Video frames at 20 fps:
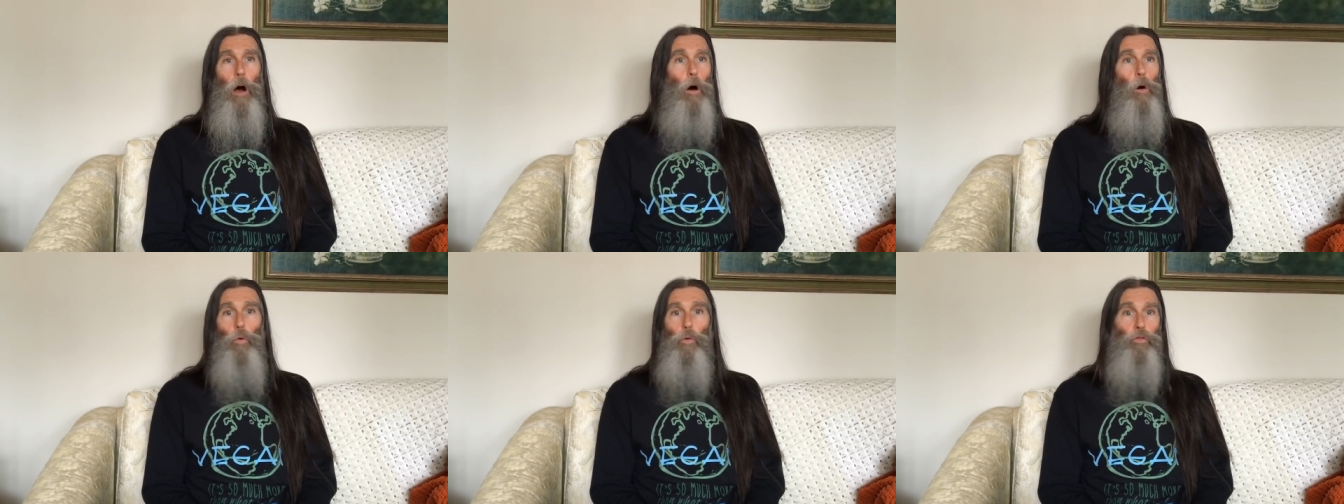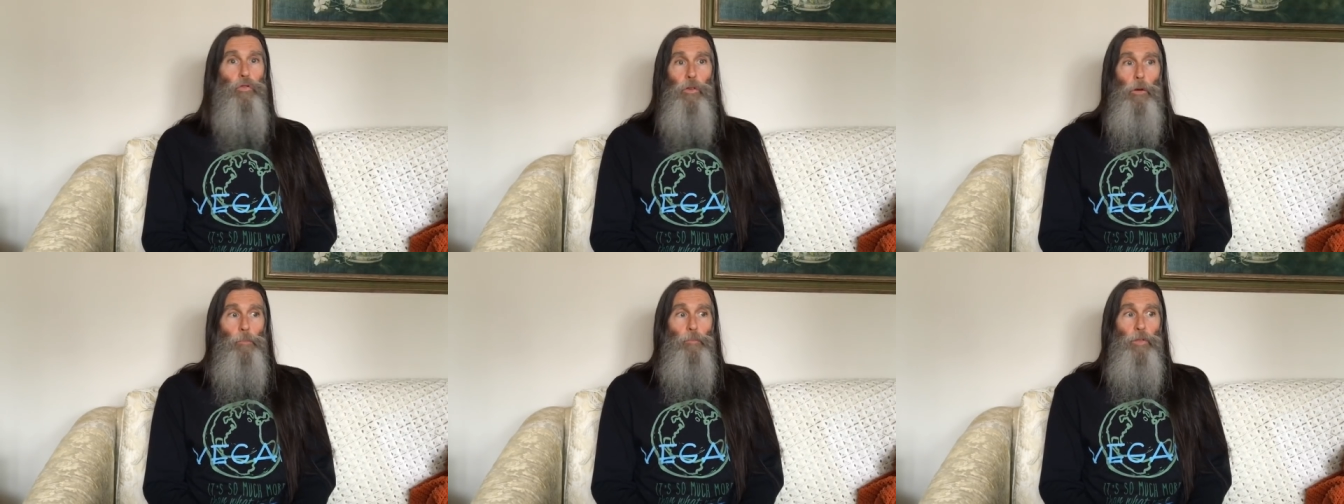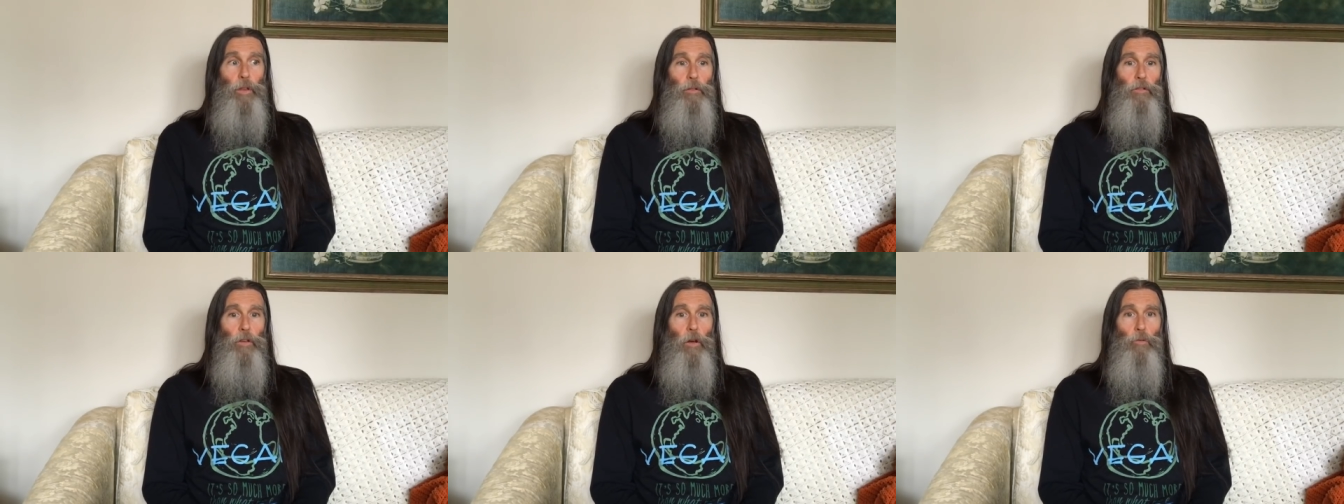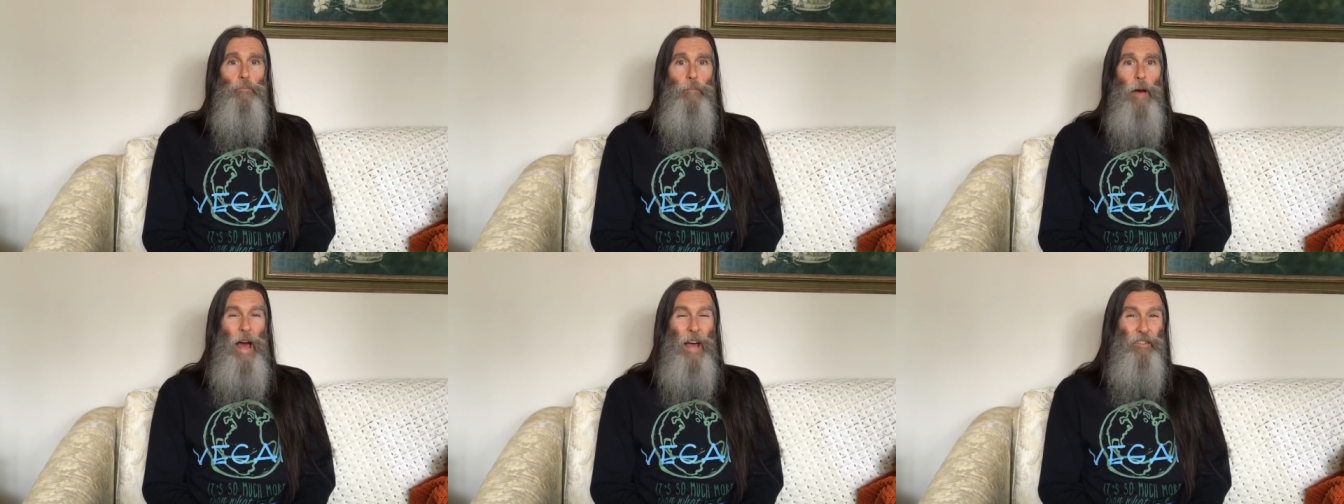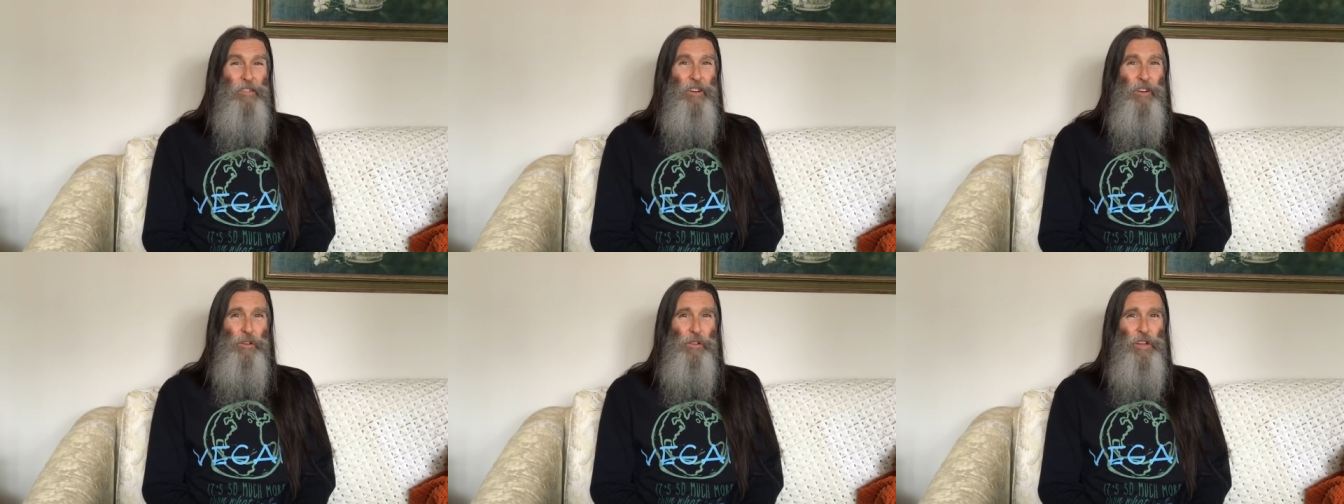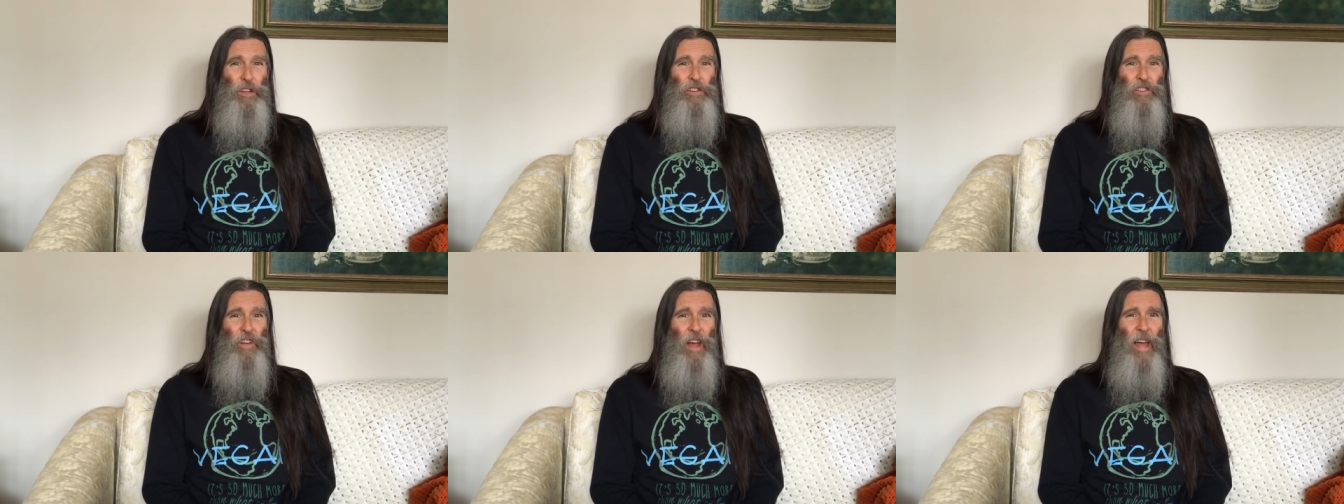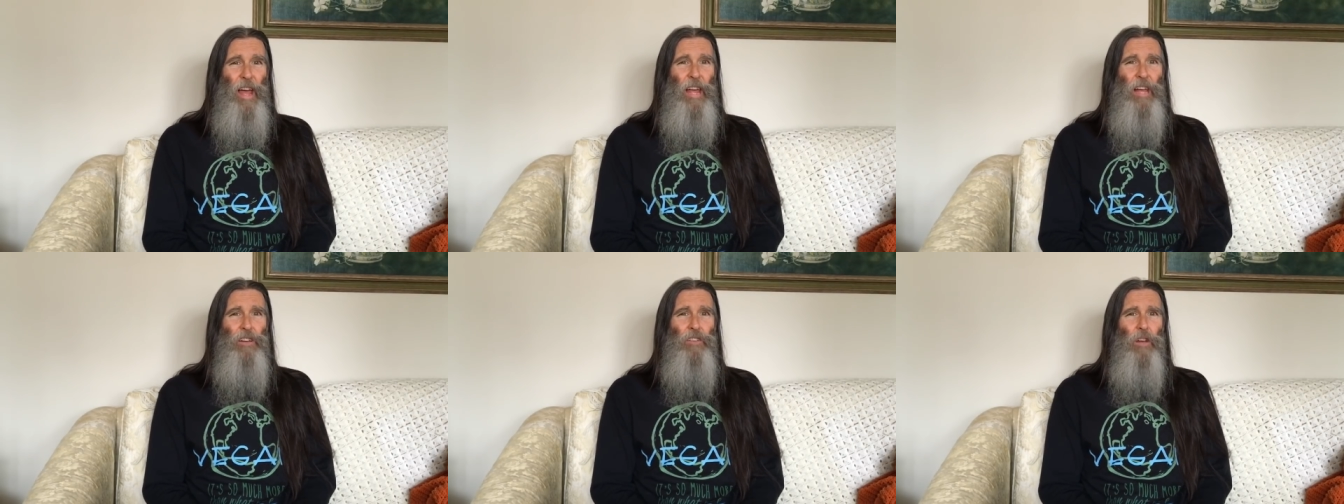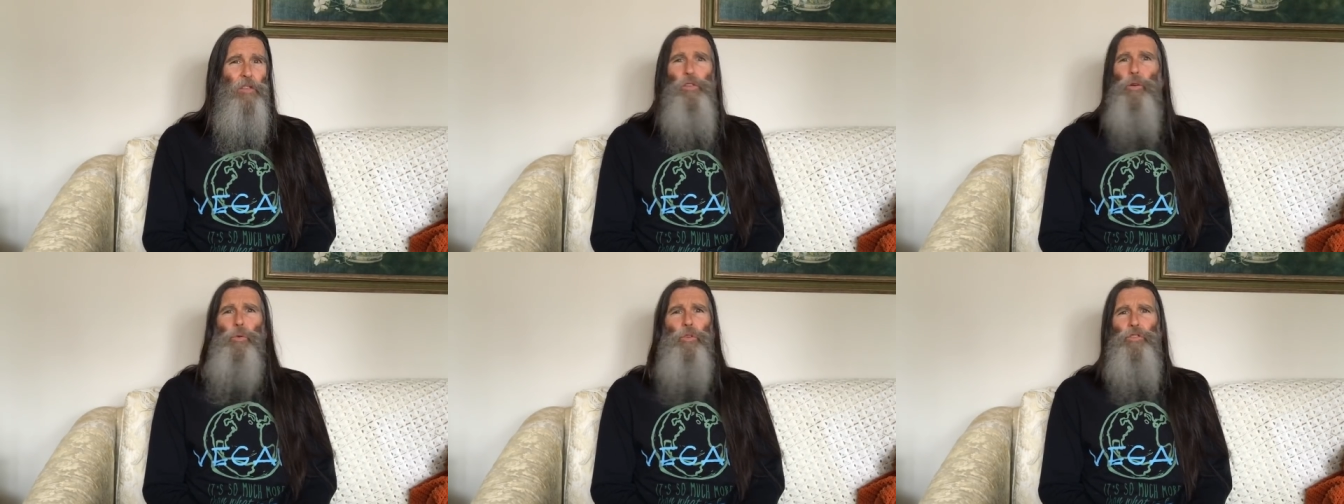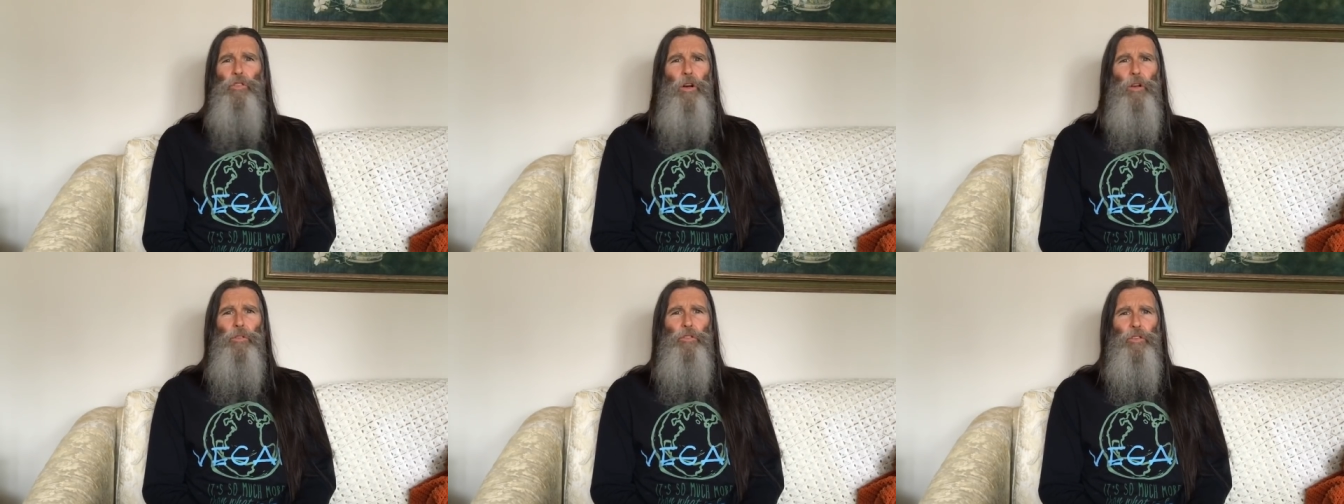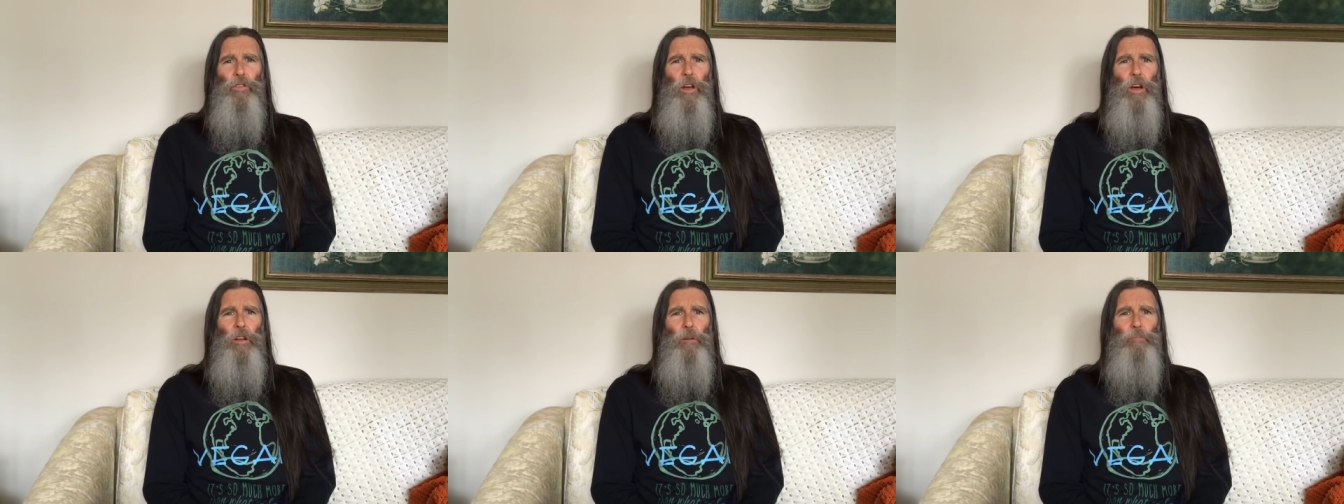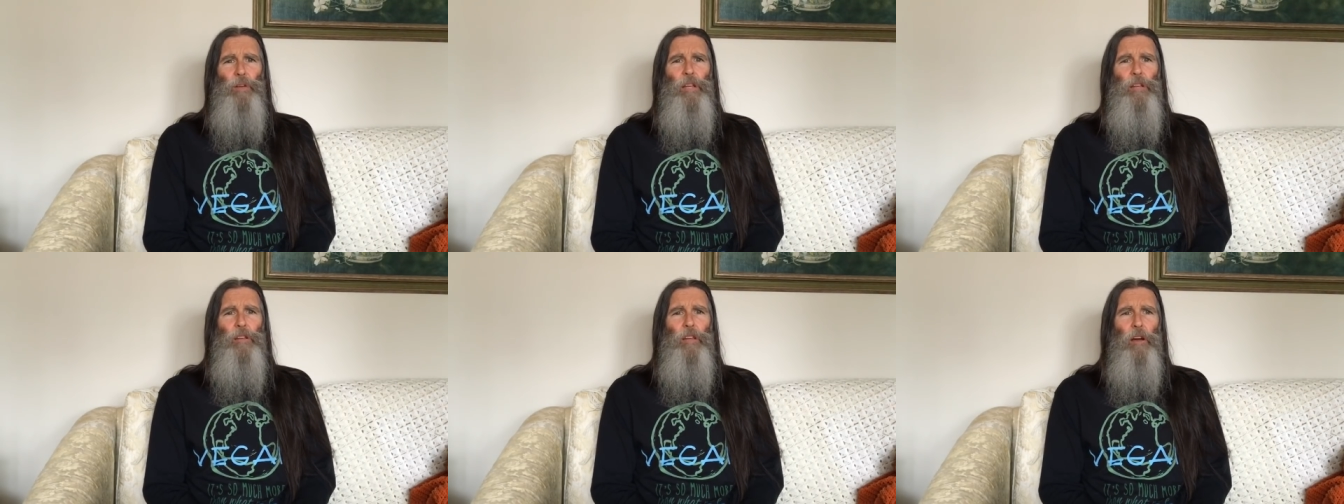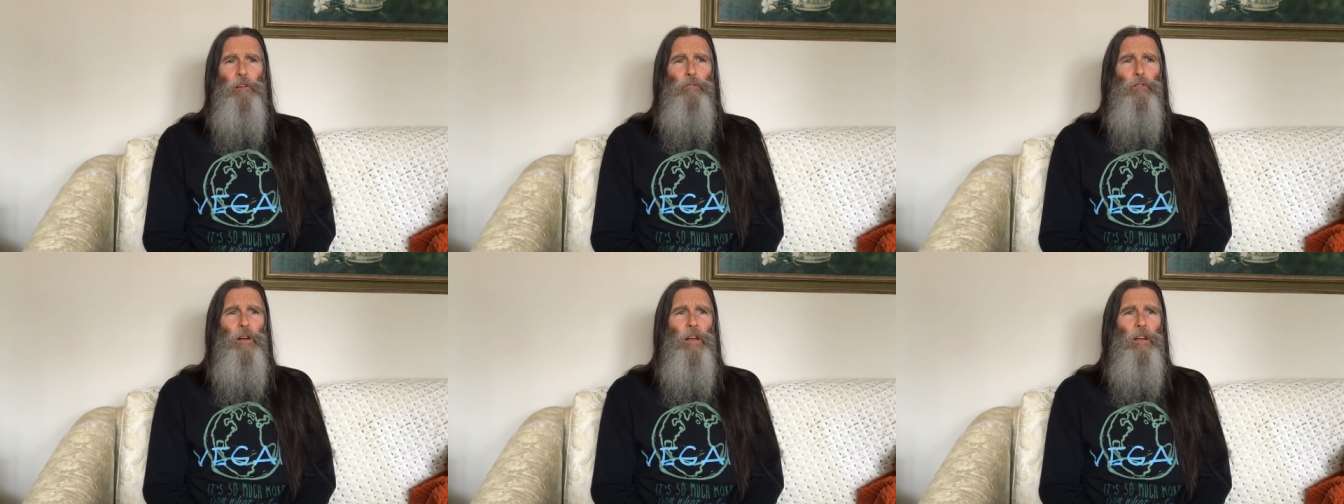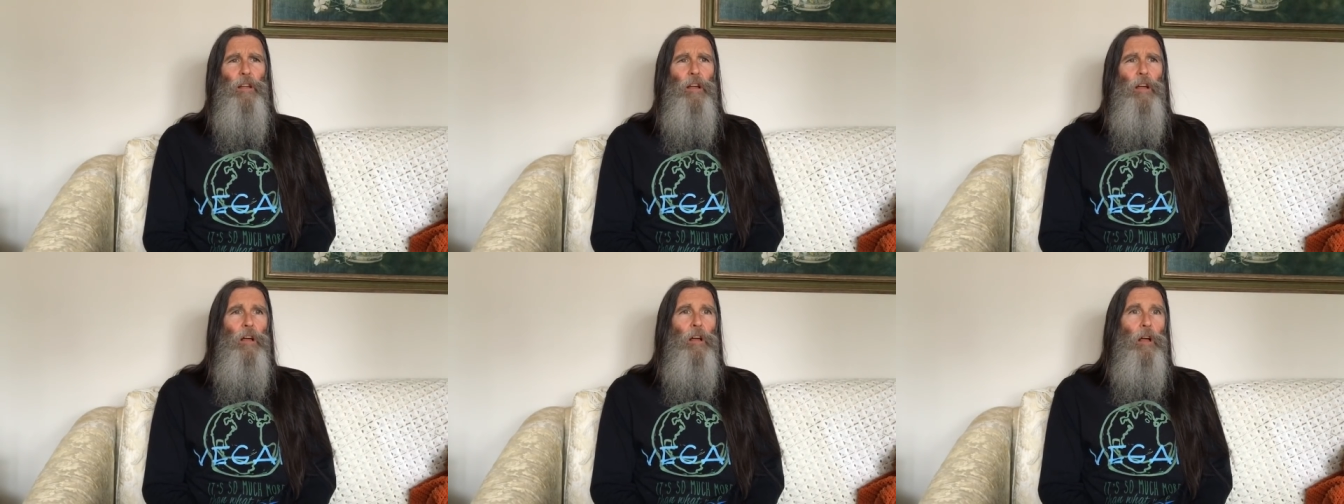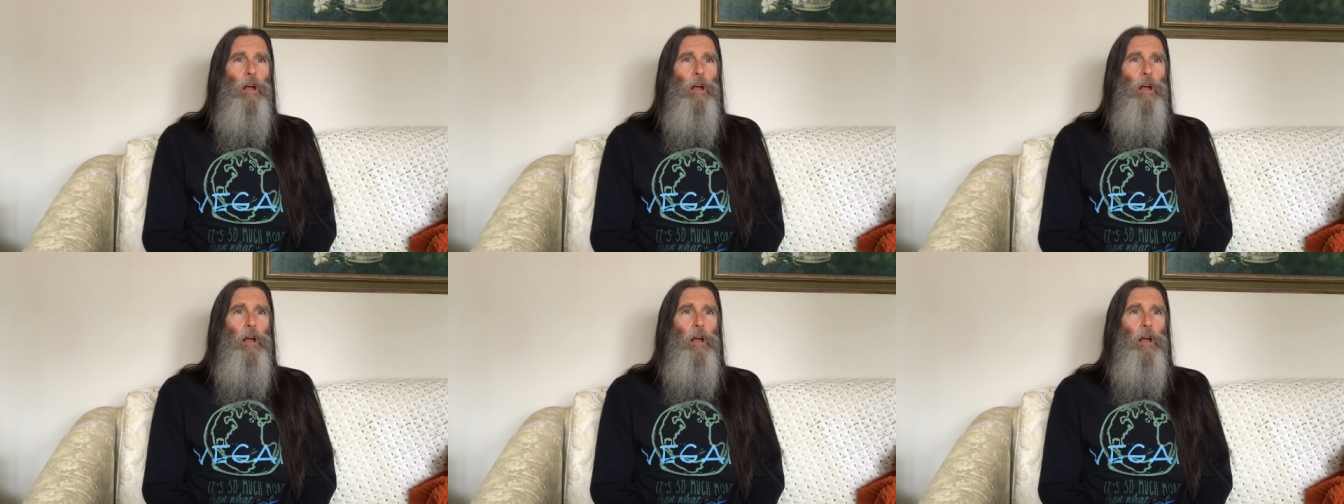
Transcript: oh, something's going to magically change and the results are going to be different,